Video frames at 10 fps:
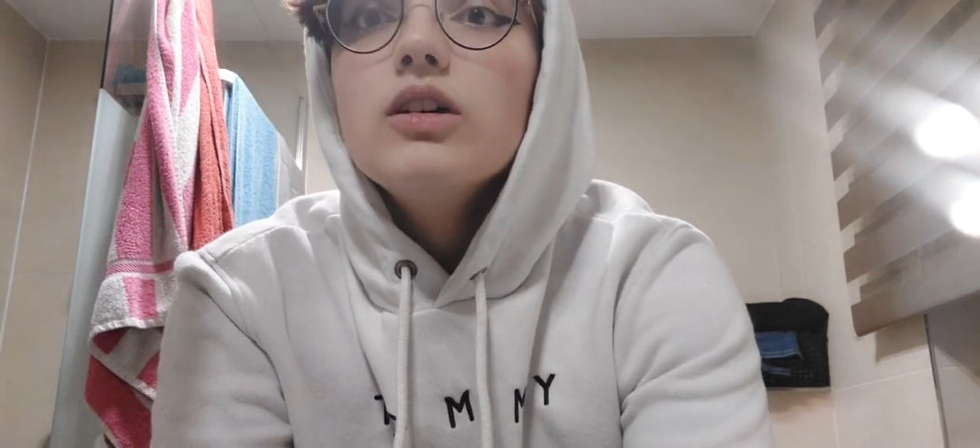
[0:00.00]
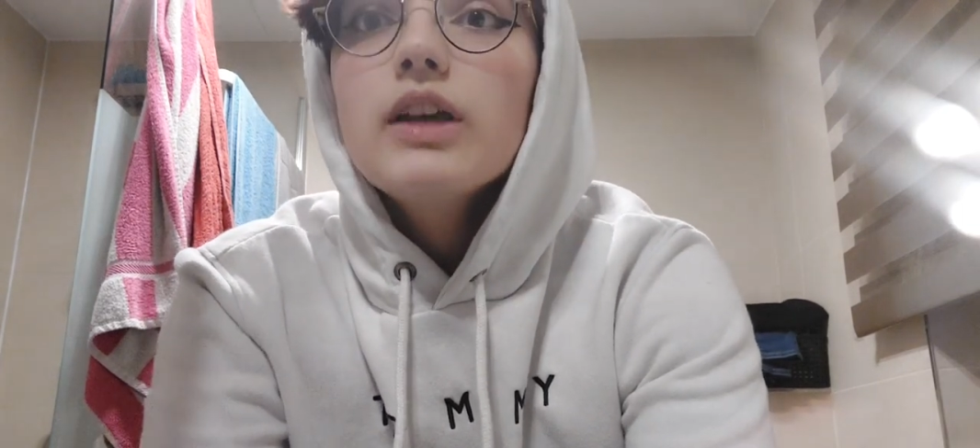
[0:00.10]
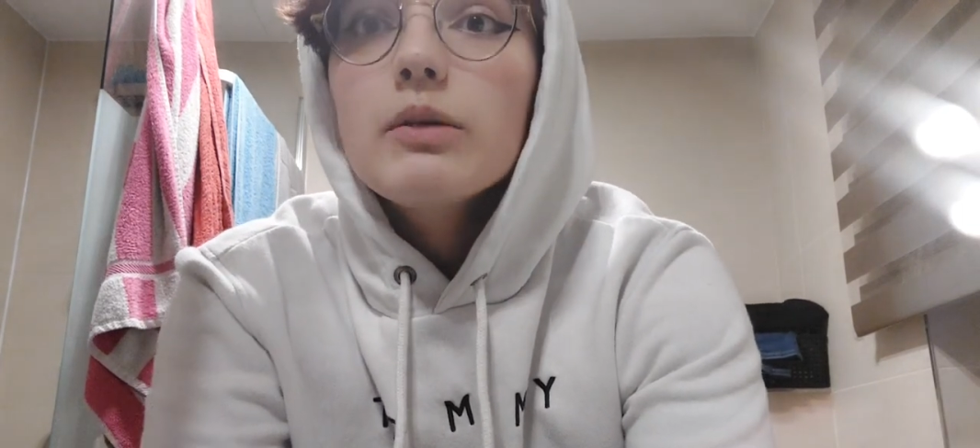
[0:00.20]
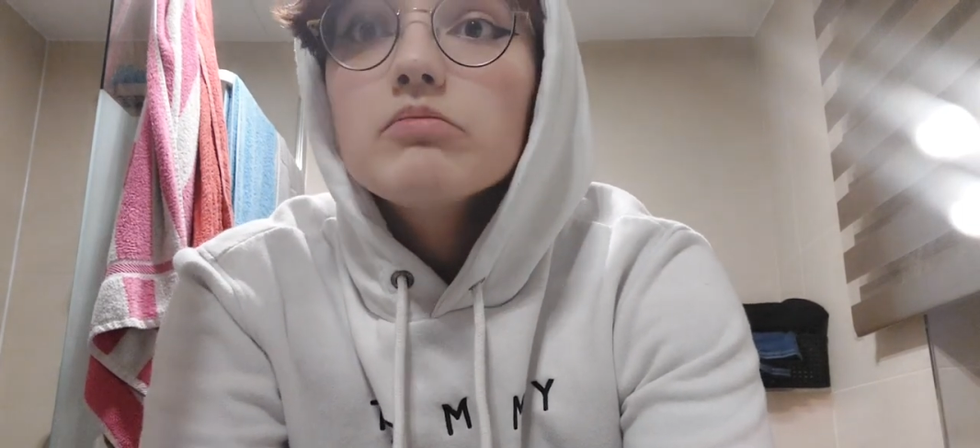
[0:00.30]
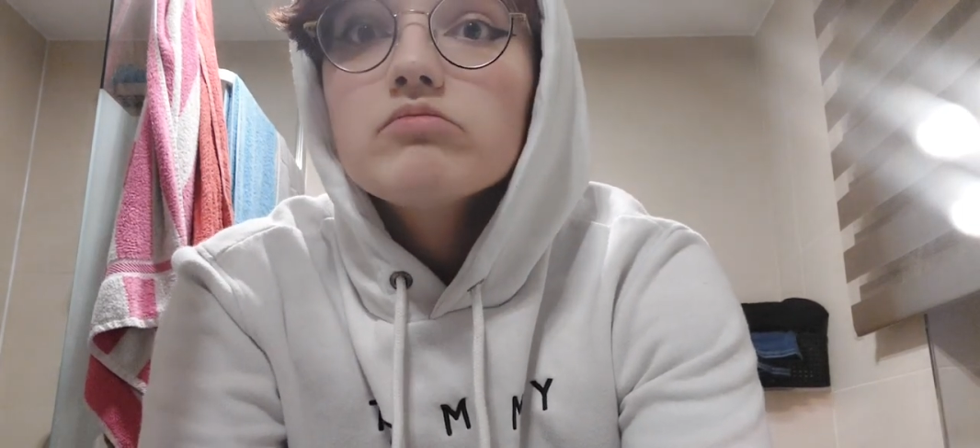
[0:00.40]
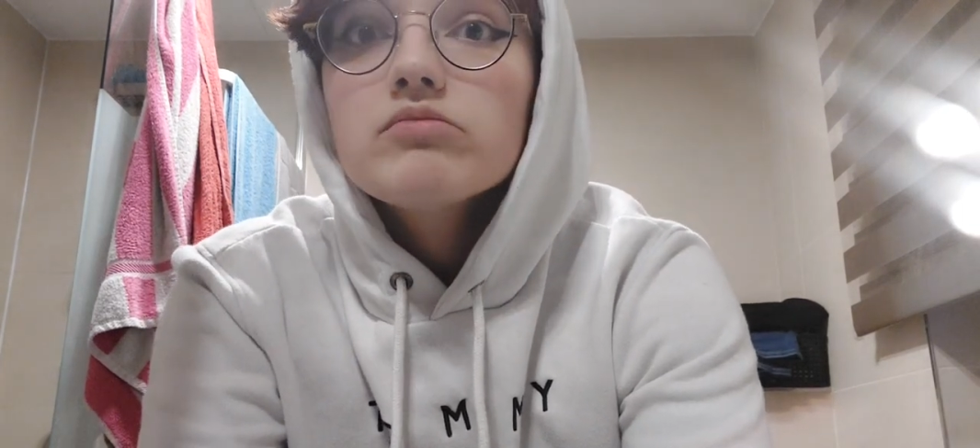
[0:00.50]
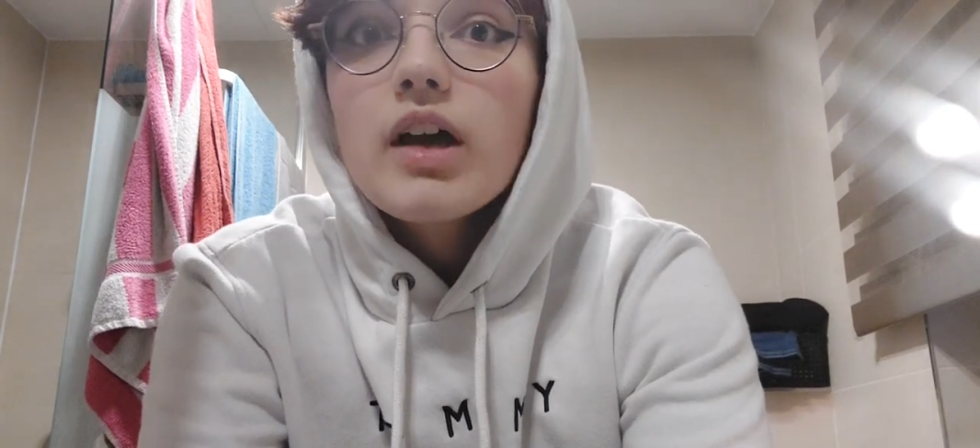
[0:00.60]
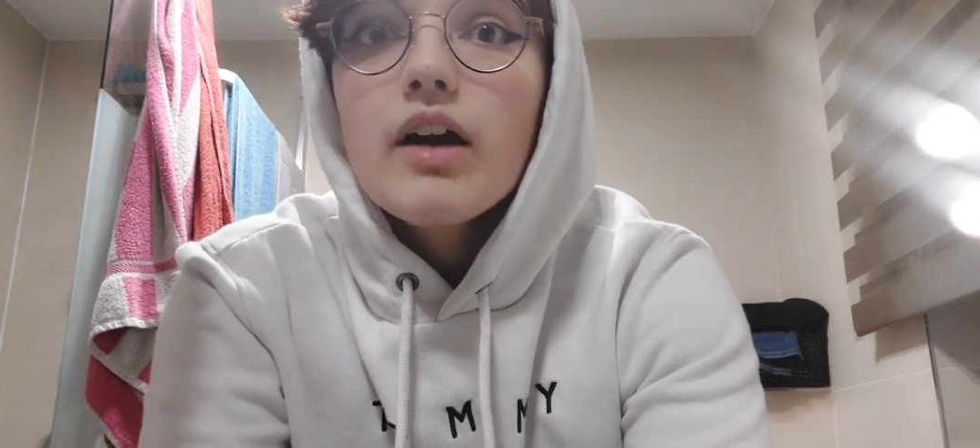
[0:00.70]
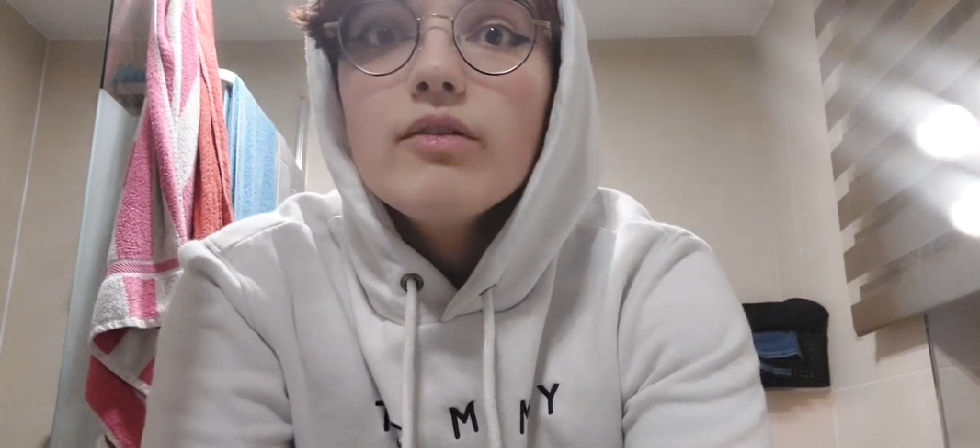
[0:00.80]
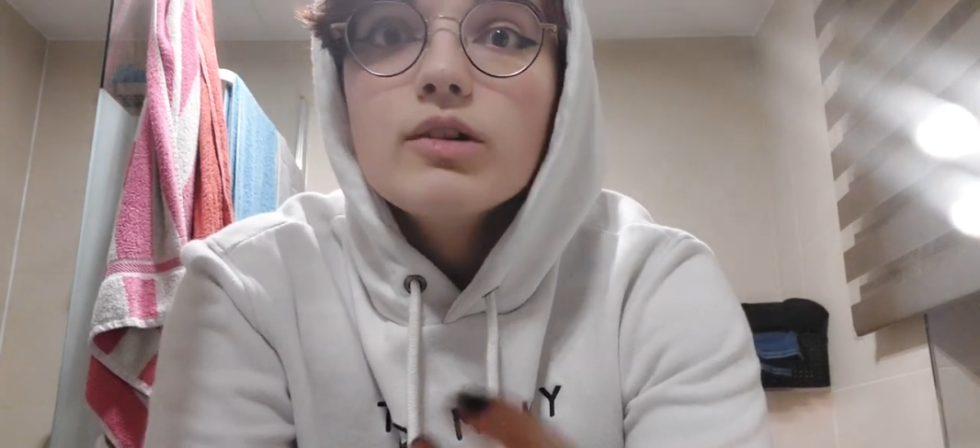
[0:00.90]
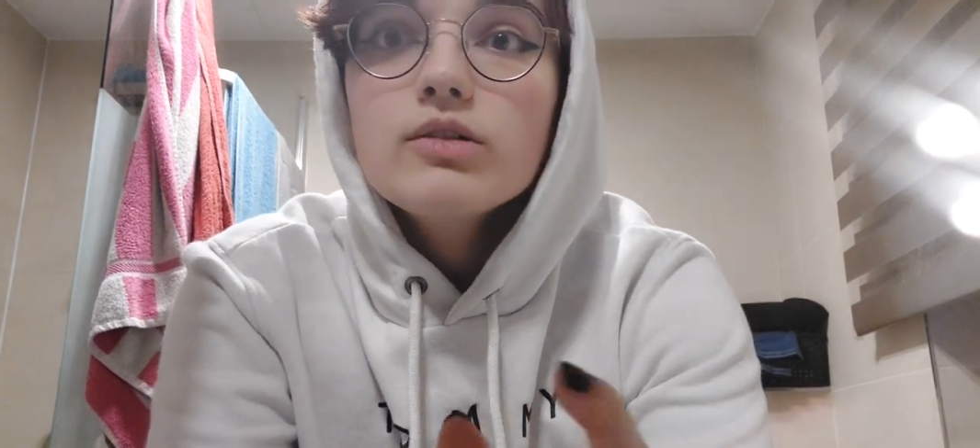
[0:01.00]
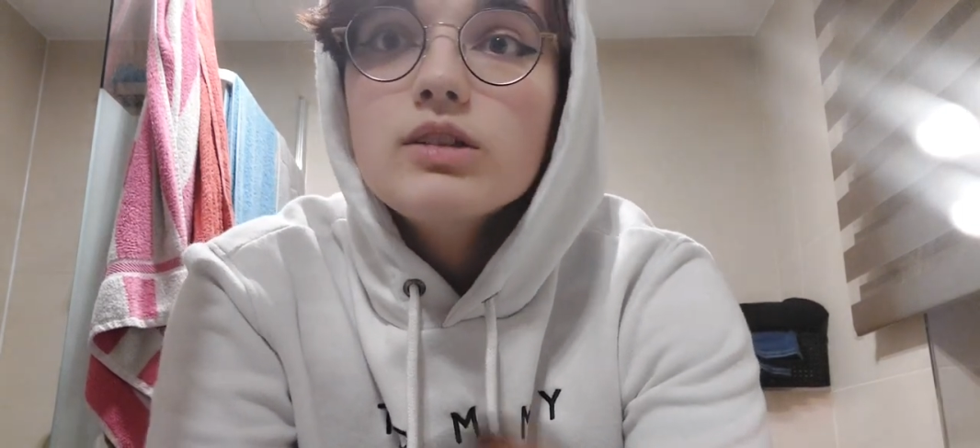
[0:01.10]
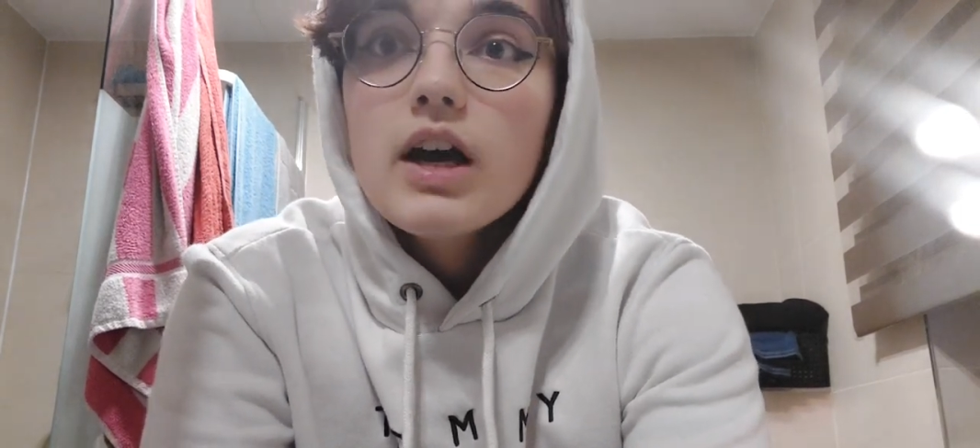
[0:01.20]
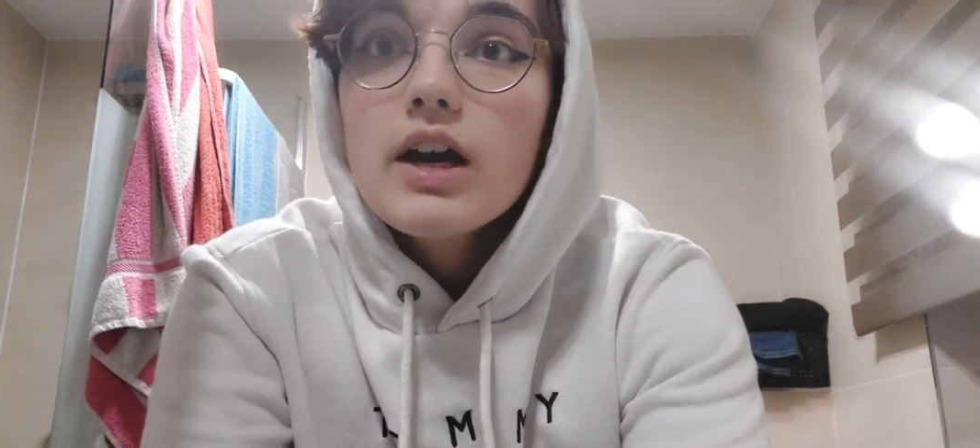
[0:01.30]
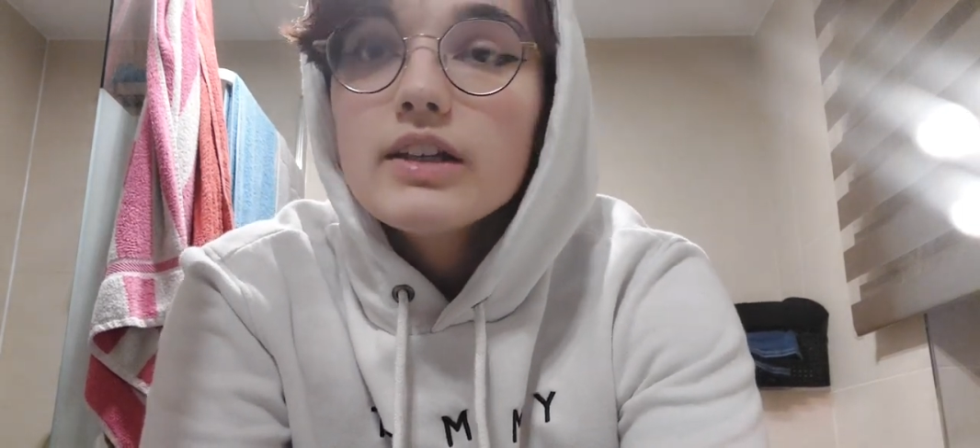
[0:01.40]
yeah, have a good day,